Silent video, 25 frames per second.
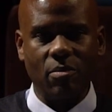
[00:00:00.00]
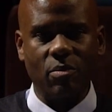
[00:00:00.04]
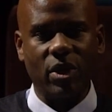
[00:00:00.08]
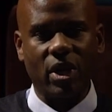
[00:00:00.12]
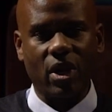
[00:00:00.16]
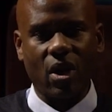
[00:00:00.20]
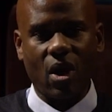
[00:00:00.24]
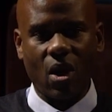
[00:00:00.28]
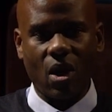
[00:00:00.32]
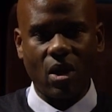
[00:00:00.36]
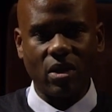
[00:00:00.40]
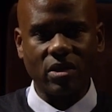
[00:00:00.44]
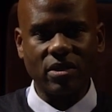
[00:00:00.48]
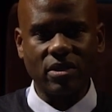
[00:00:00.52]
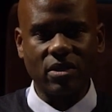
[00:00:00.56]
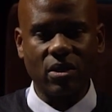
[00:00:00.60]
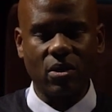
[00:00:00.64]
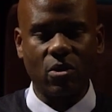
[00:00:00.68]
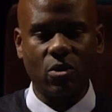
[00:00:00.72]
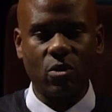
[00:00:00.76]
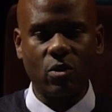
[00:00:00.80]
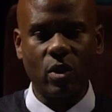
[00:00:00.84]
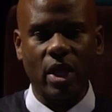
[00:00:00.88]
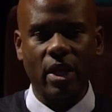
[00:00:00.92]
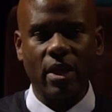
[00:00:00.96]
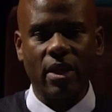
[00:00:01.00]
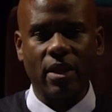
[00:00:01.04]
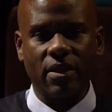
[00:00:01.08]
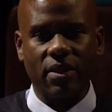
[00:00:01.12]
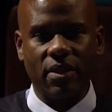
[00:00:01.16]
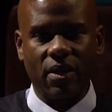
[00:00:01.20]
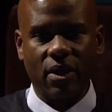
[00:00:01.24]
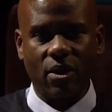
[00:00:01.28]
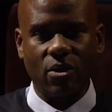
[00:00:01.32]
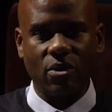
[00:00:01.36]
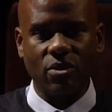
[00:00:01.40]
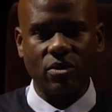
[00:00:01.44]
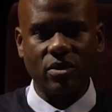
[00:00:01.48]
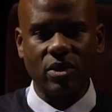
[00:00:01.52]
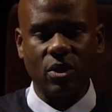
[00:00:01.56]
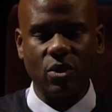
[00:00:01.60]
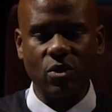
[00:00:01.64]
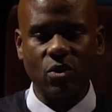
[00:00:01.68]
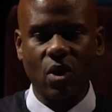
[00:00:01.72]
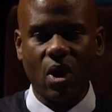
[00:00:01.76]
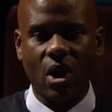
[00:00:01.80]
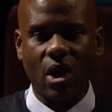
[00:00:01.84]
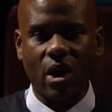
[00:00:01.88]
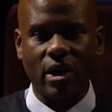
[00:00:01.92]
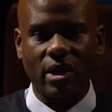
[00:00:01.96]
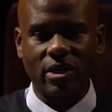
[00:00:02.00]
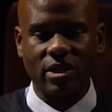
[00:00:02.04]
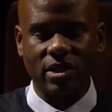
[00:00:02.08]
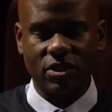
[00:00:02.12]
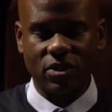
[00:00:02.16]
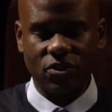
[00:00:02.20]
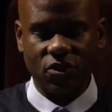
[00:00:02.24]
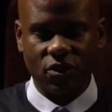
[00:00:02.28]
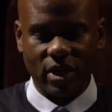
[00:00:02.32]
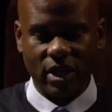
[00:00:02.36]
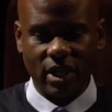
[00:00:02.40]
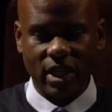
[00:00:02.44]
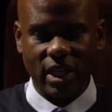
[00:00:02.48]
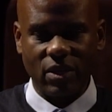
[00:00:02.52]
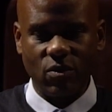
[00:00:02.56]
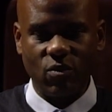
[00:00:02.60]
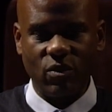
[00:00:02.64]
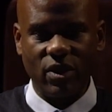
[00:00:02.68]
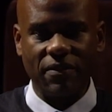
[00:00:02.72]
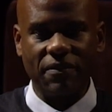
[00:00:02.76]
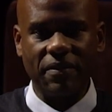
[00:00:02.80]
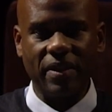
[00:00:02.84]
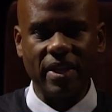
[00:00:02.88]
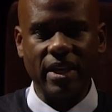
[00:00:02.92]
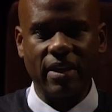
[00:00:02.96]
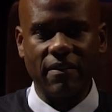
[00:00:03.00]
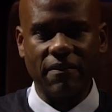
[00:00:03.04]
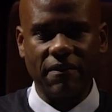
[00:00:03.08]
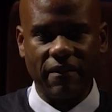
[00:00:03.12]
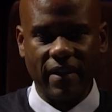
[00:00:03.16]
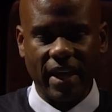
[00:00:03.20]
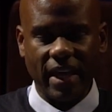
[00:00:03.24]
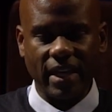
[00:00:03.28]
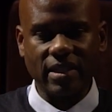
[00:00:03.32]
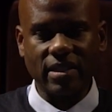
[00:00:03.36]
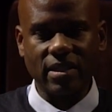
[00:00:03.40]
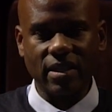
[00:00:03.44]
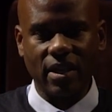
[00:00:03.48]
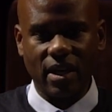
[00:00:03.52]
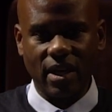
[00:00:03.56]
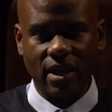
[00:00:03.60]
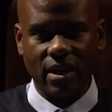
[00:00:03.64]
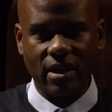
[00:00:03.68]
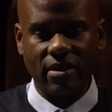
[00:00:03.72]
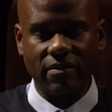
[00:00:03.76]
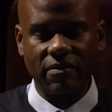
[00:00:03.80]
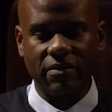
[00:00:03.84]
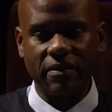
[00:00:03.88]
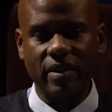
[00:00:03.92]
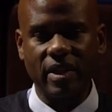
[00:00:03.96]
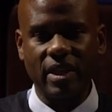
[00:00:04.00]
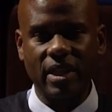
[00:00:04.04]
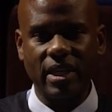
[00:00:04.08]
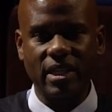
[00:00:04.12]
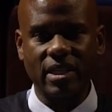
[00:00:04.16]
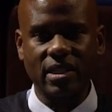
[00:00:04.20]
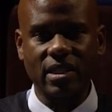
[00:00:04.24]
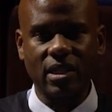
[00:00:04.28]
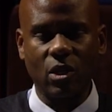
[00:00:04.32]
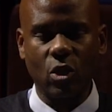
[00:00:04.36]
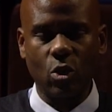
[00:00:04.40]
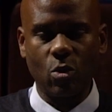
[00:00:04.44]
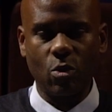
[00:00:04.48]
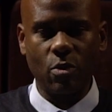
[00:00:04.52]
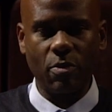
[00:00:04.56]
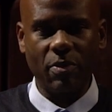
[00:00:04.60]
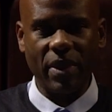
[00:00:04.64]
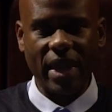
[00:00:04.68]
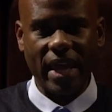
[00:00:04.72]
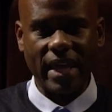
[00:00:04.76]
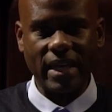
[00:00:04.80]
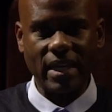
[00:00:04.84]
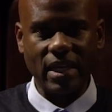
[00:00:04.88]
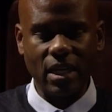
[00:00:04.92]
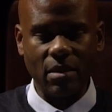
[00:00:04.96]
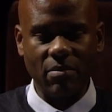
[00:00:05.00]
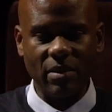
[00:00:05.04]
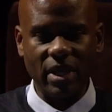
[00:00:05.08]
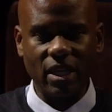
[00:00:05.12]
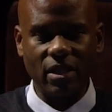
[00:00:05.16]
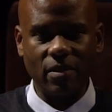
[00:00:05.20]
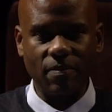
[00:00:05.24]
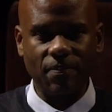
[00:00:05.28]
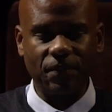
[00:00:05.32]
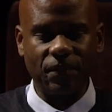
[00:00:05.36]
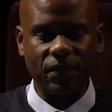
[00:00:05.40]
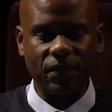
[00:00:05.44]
but also those who are struggling with the effects of this global pandemic.